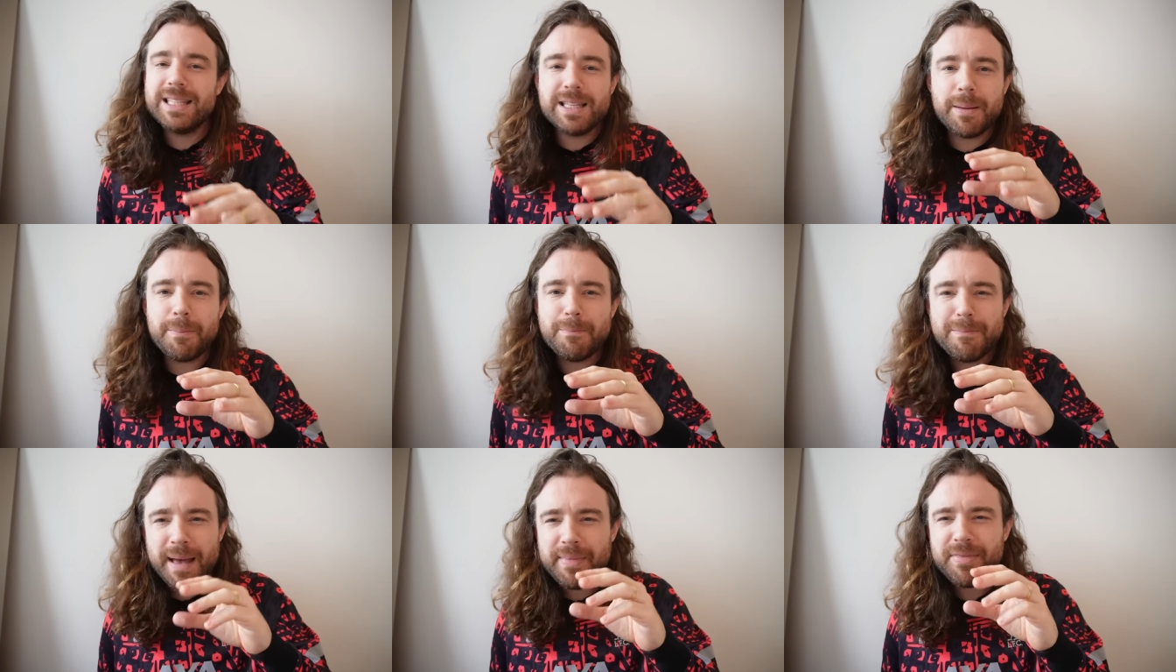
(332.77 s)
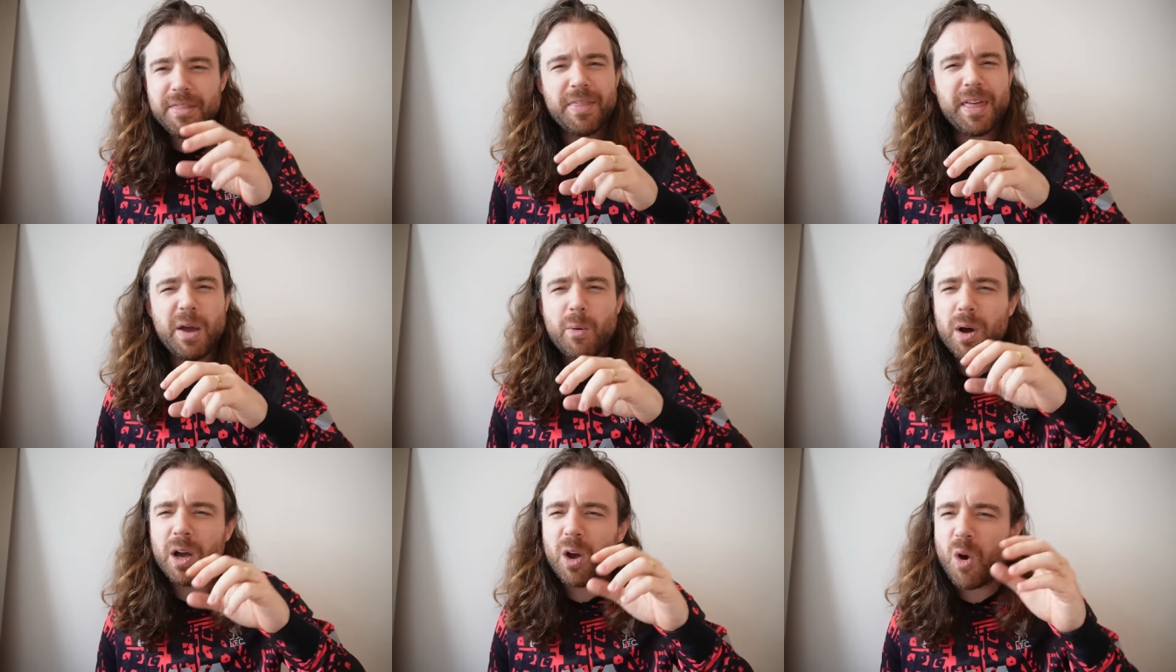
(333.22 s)
It meant that
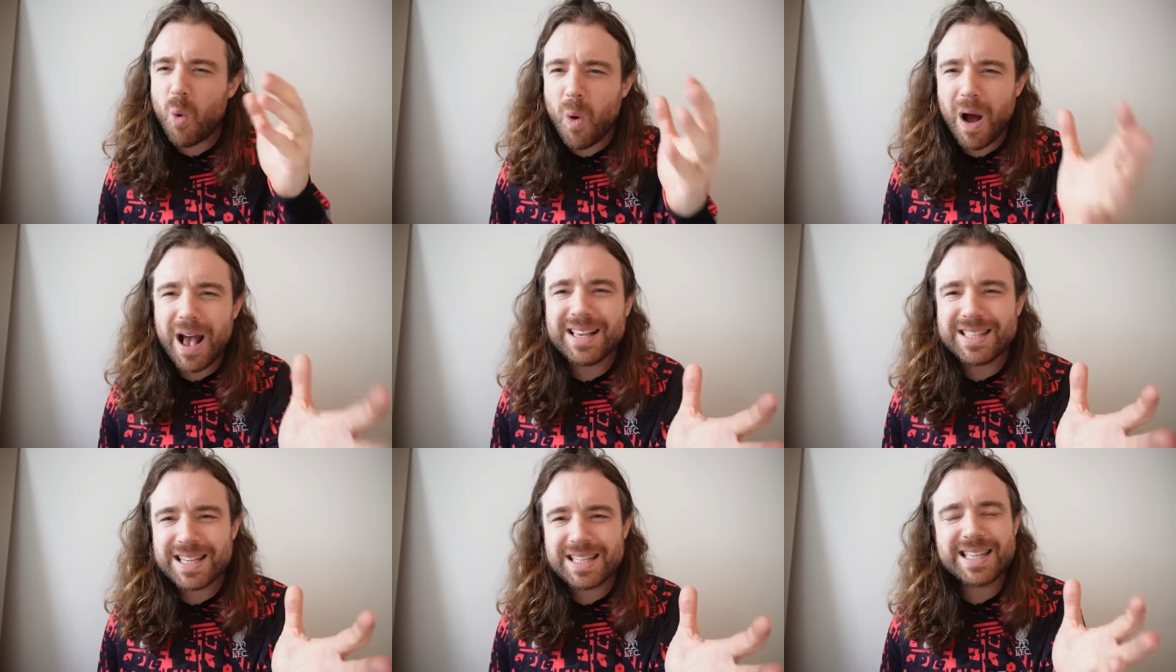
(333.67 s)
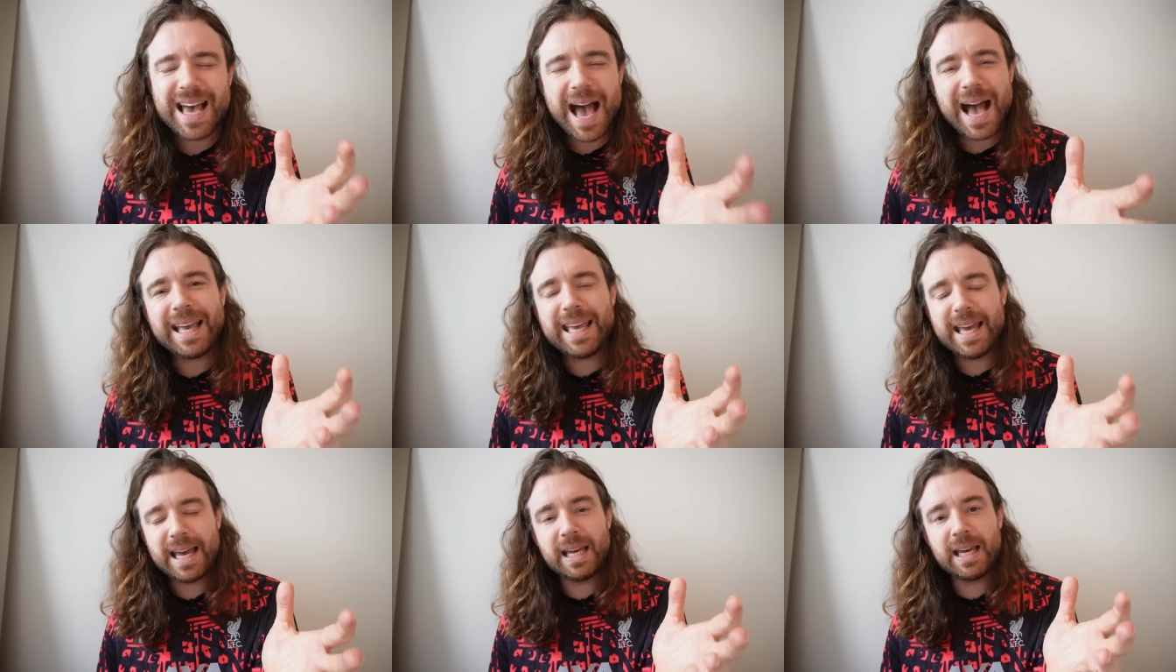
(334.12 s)
they weren't quite as
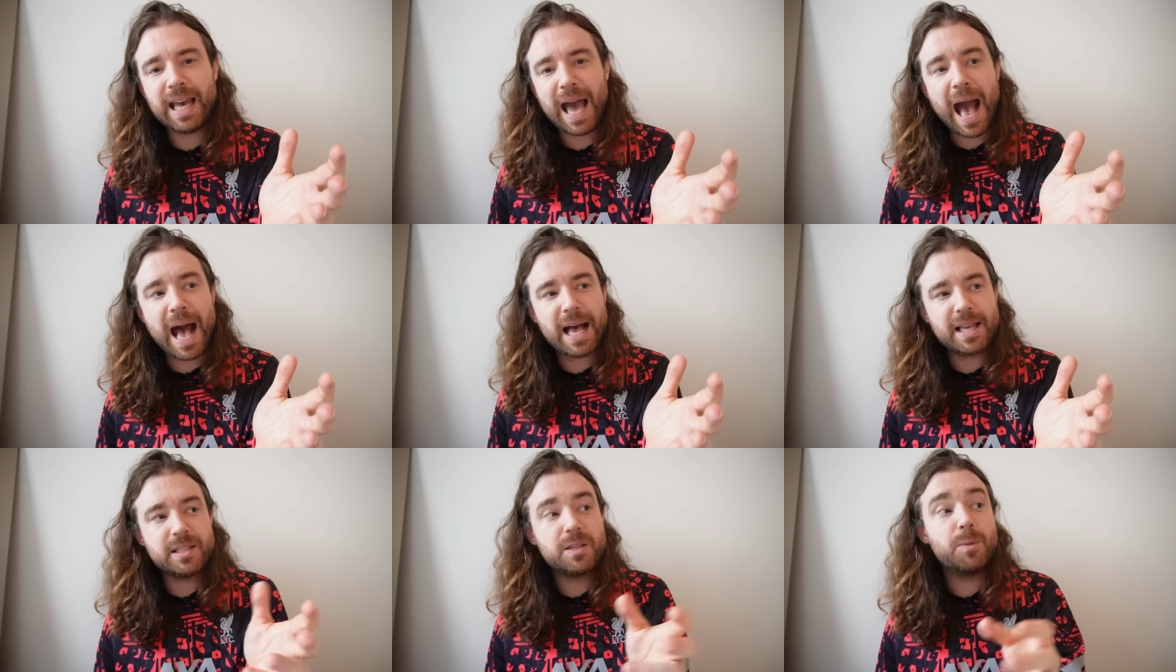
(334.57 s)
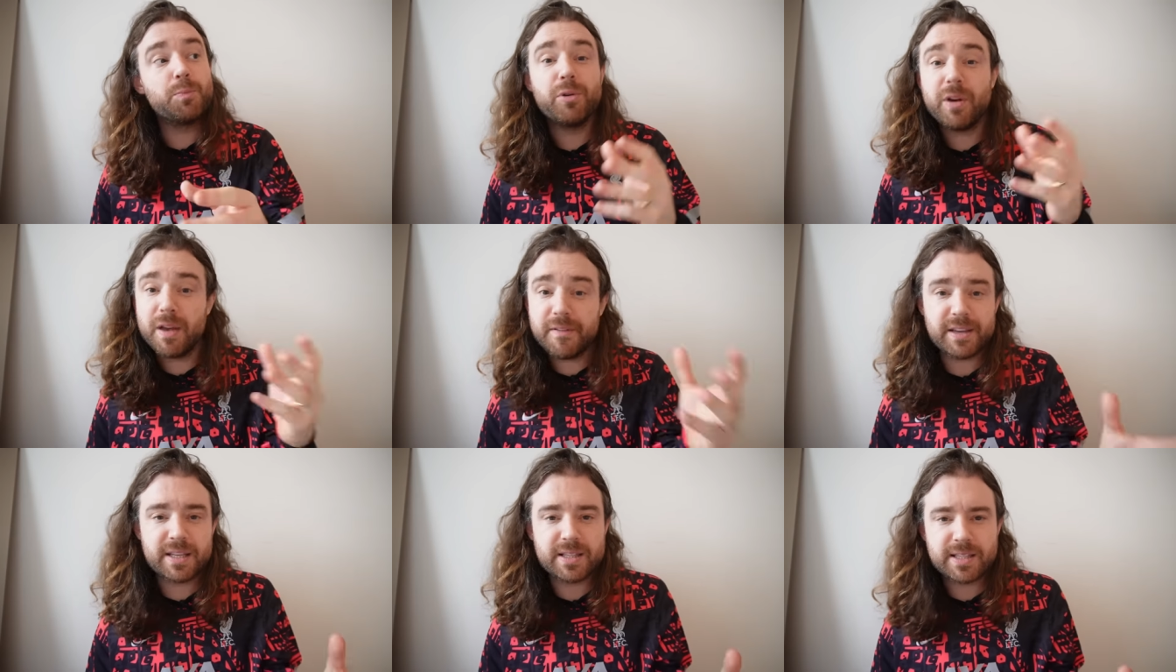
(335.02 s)
attacking as the
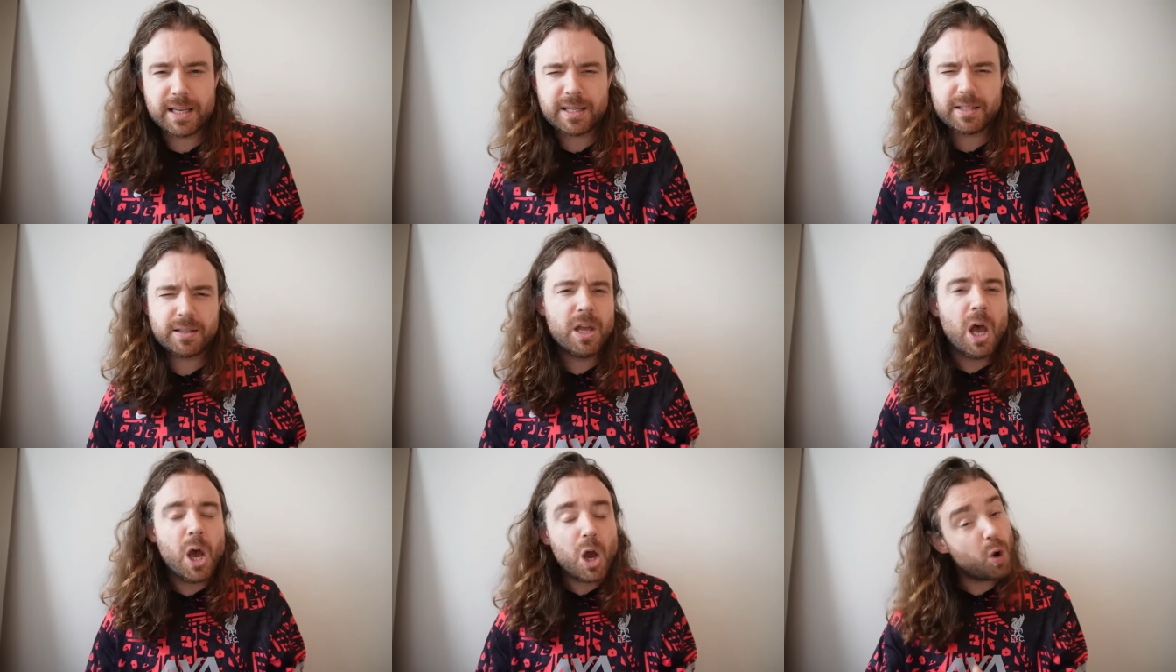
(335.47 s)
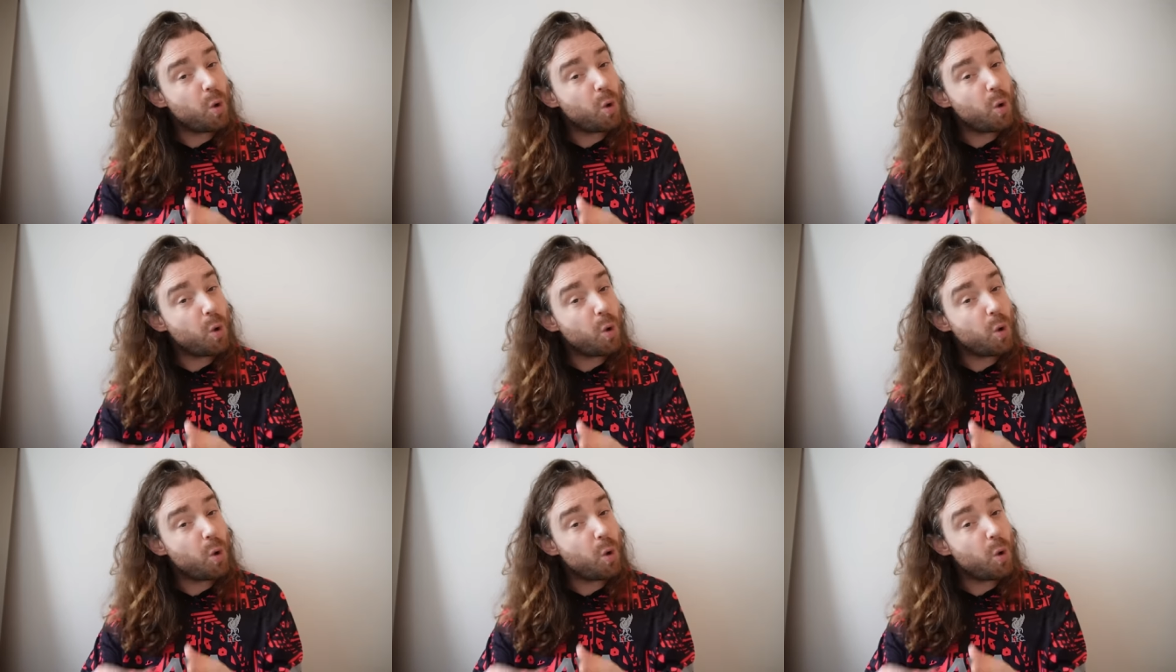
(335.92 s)
previous season,